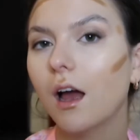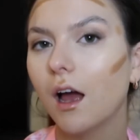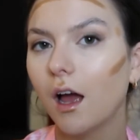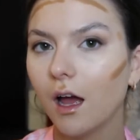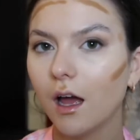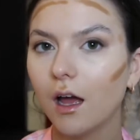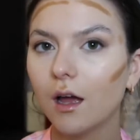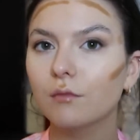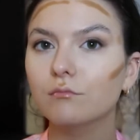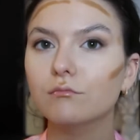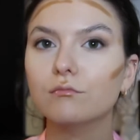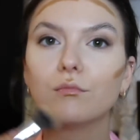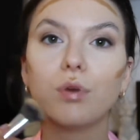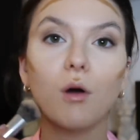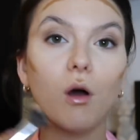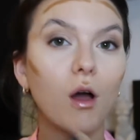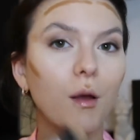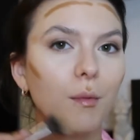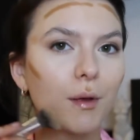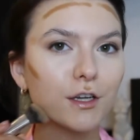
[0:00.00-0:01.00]

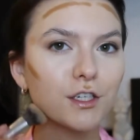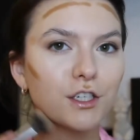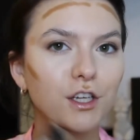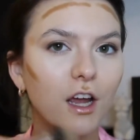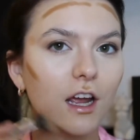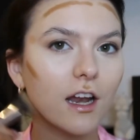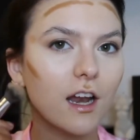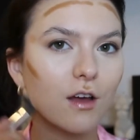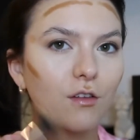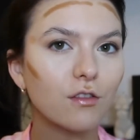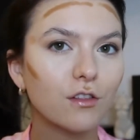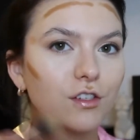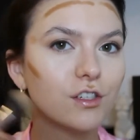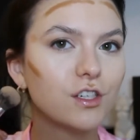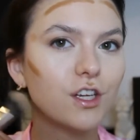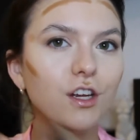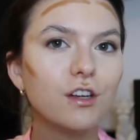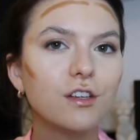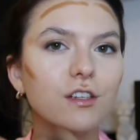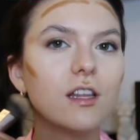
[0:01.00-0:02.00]
But I'm actually going out on the
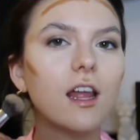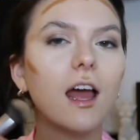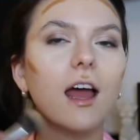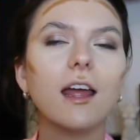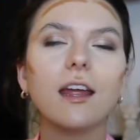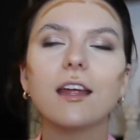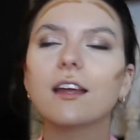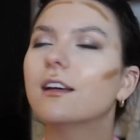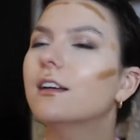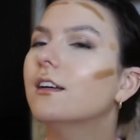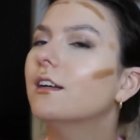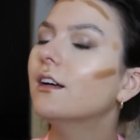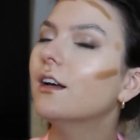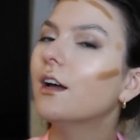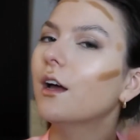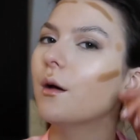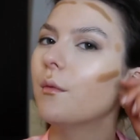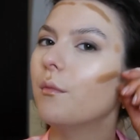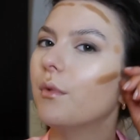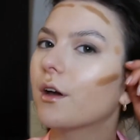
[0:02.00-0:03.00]
Tuesday
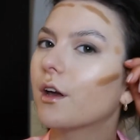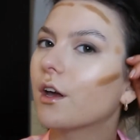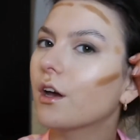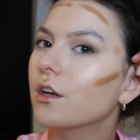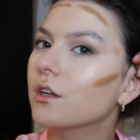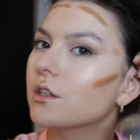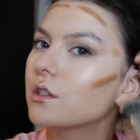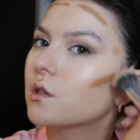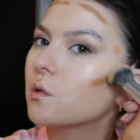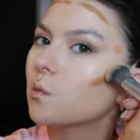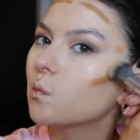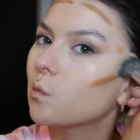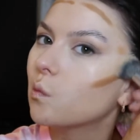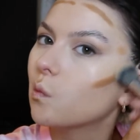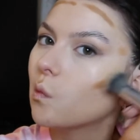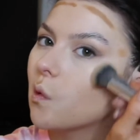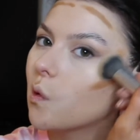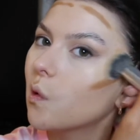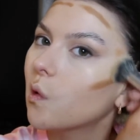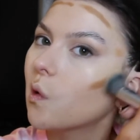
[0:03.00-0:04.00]
because
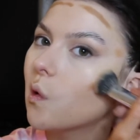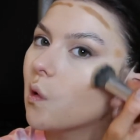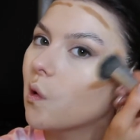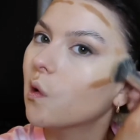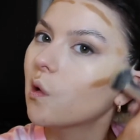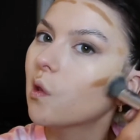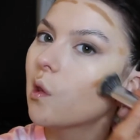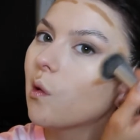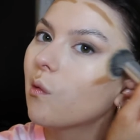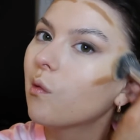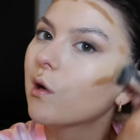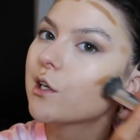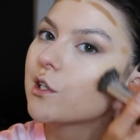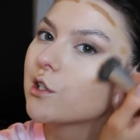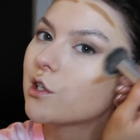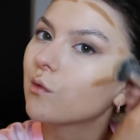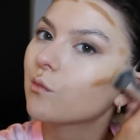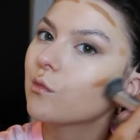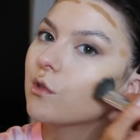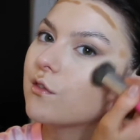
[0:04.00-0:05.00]
the
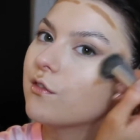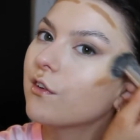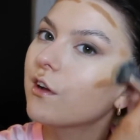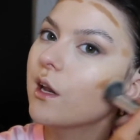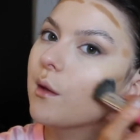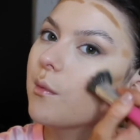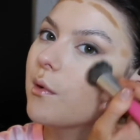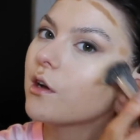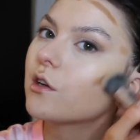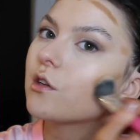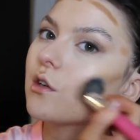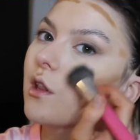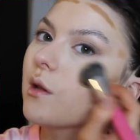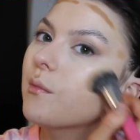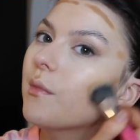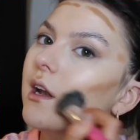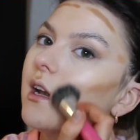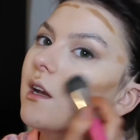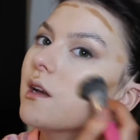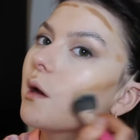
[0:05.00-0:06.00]
restaurant was fully booked on the
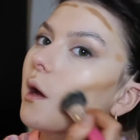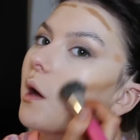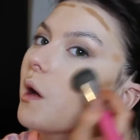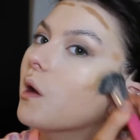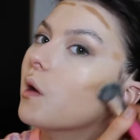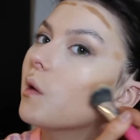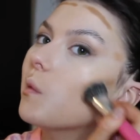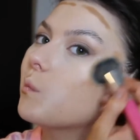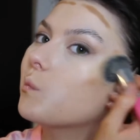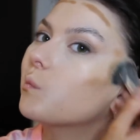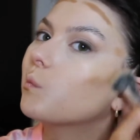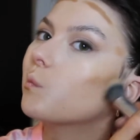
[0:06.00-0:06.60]
Monday.